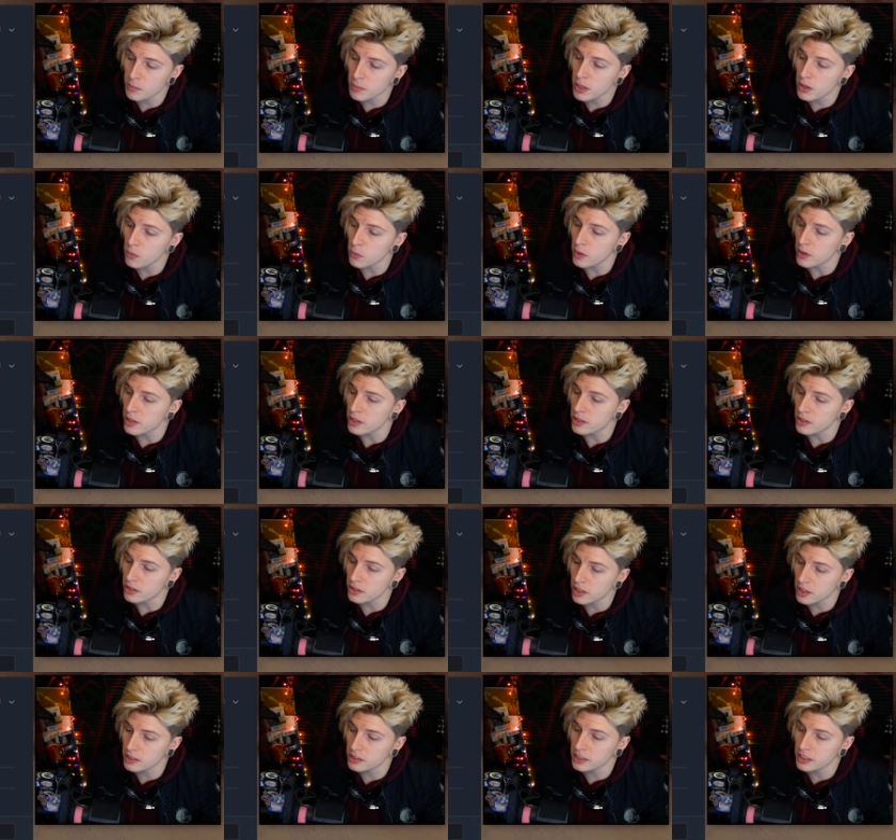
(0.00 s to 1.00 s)
me with the
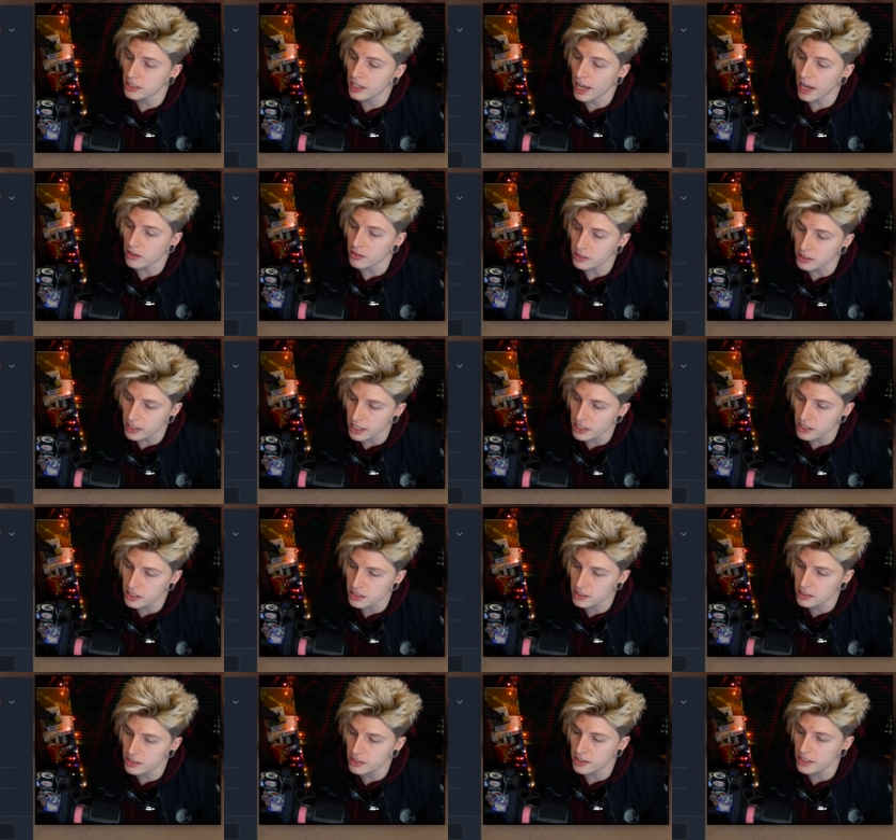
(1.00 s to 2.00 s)
disgusting
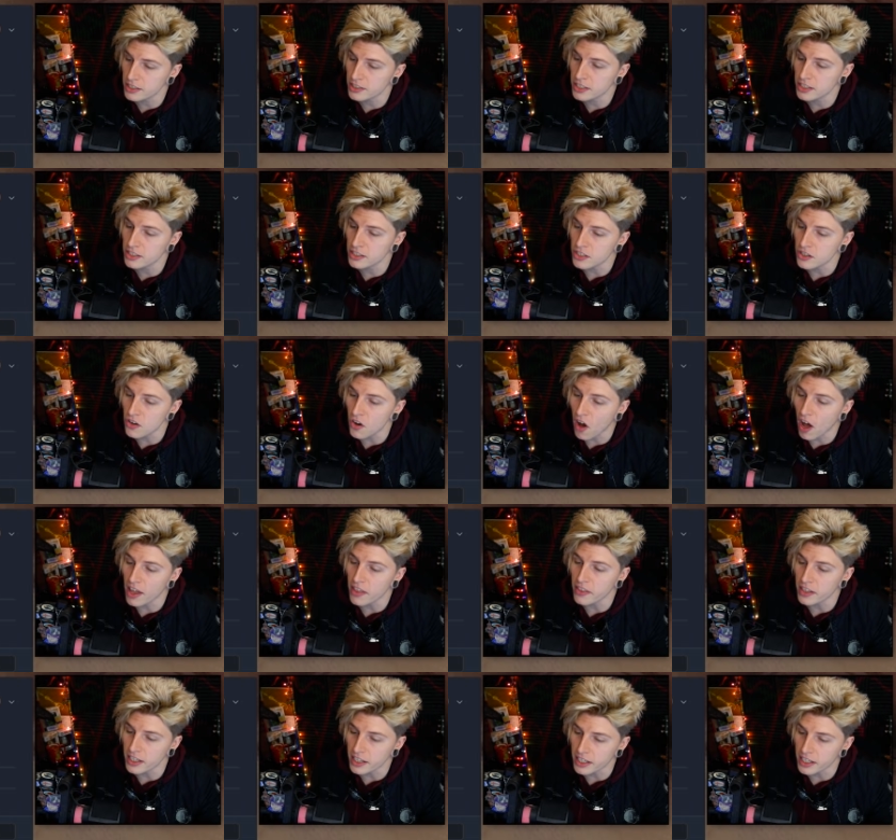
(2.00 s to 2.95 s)
accusations. This is not the